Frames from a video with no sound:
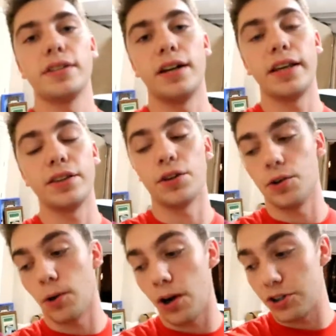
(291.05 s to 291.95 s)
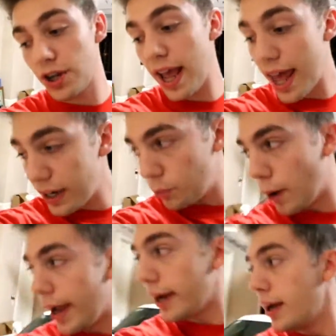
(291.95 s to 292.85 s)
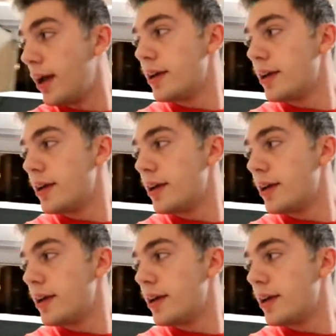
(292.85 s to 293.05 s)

done in the garage anyway.